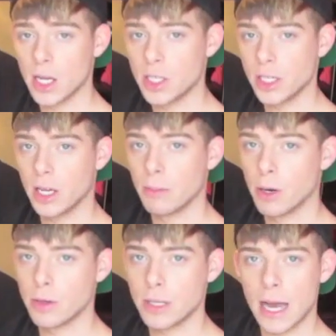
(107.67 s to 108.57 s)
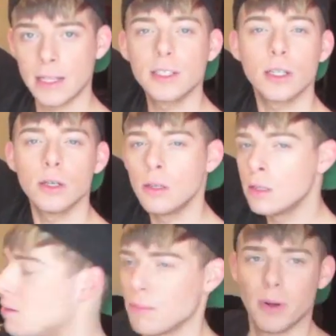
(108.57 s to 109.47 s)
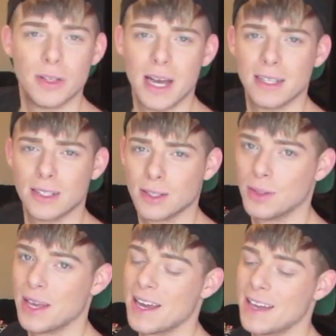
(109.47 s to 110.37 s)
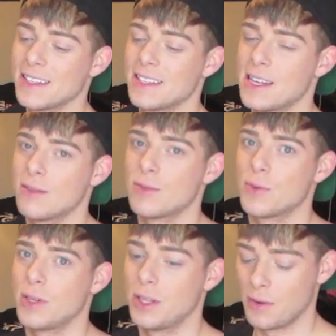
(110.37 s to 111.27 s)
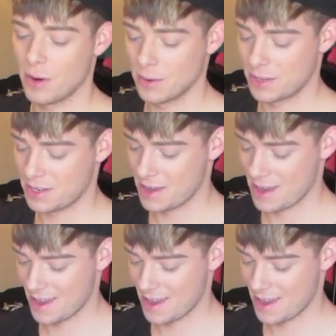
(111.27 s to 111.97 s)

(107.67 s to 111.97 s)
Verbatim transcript: edgy and brotastical. Brotastical, that sounds really gross.